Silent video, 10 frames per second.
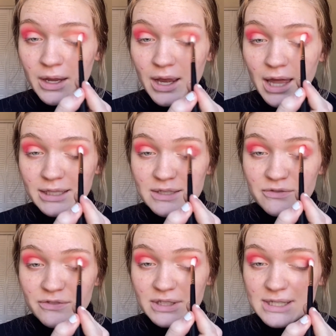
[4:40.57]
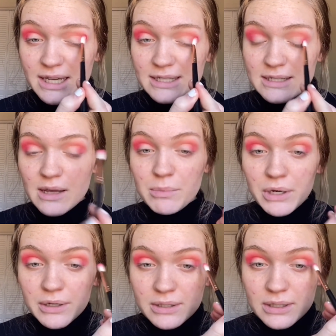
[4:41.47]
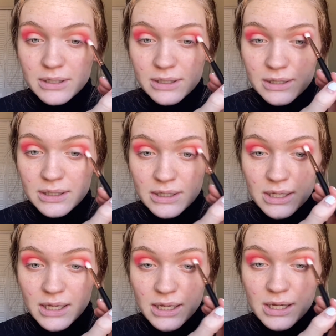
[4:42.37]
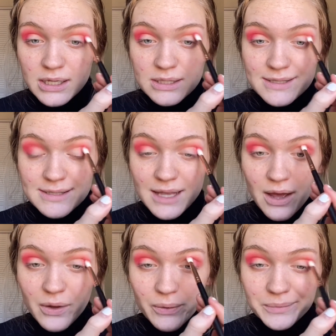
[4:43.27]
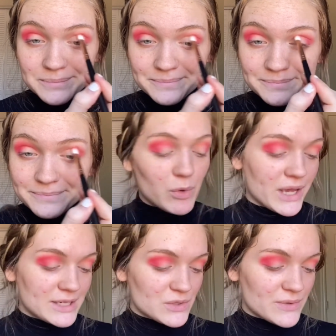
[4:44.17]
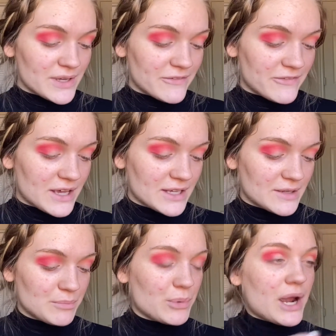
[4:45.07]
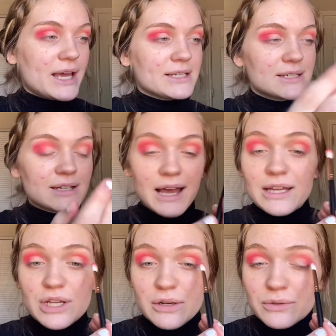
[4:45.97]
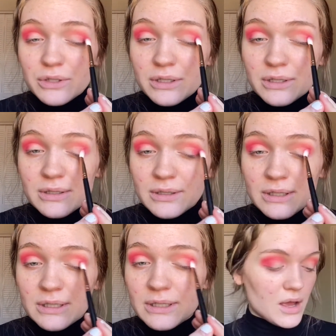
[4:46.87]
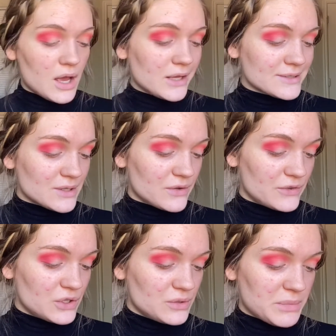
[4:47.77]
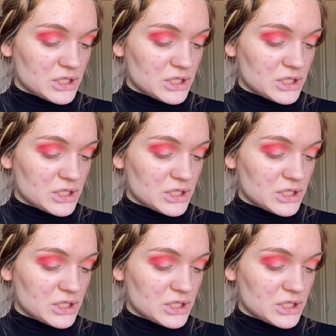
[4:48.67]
At least feels like summer. So I'm okay doing a fun, bright eyeshadow look. Also, if you're new to my